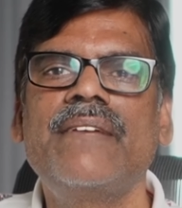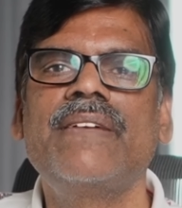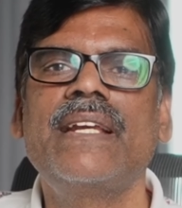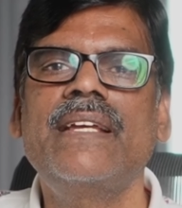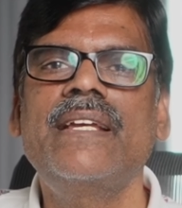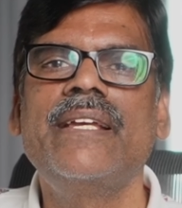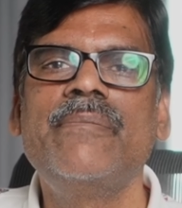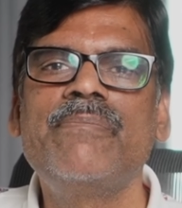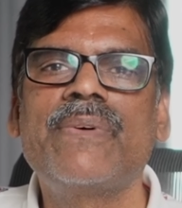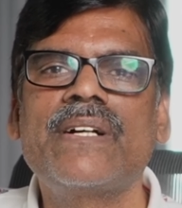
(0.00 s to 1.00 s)
very
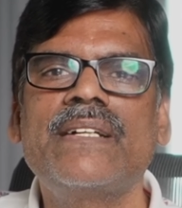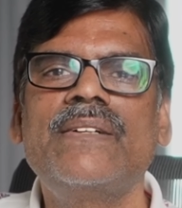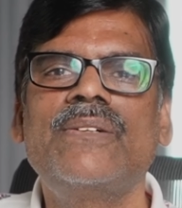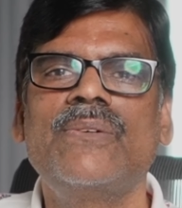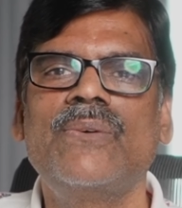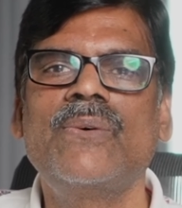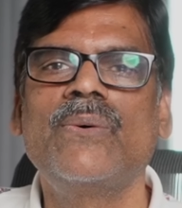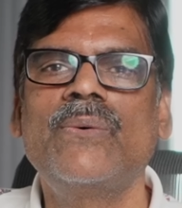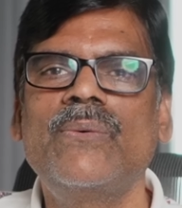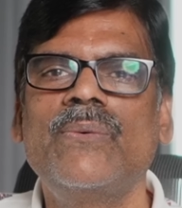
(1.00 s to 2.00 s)
important to
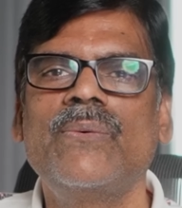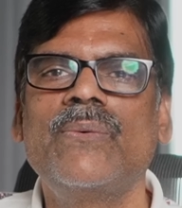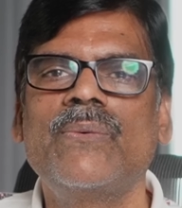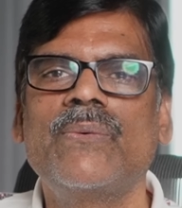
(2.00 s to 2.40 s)
know,